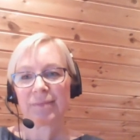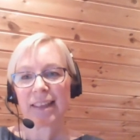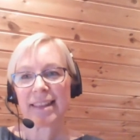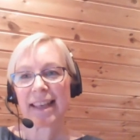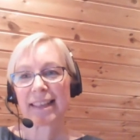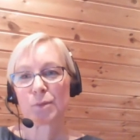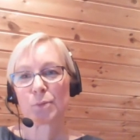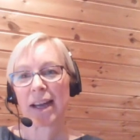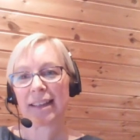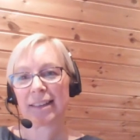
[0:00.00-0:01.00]
that's
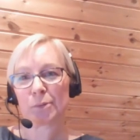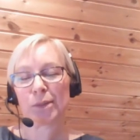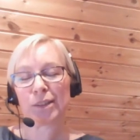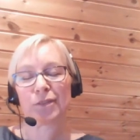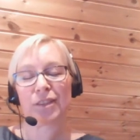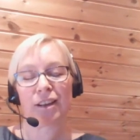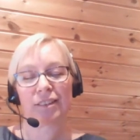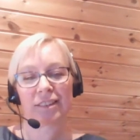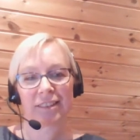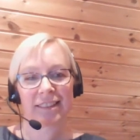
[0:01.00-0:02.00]
why one of the
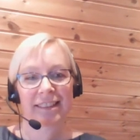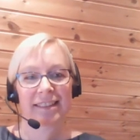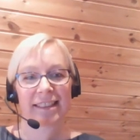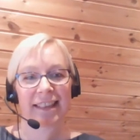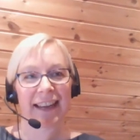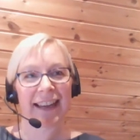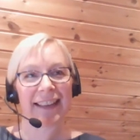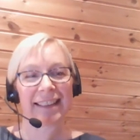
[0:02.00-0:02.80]
articles is uh,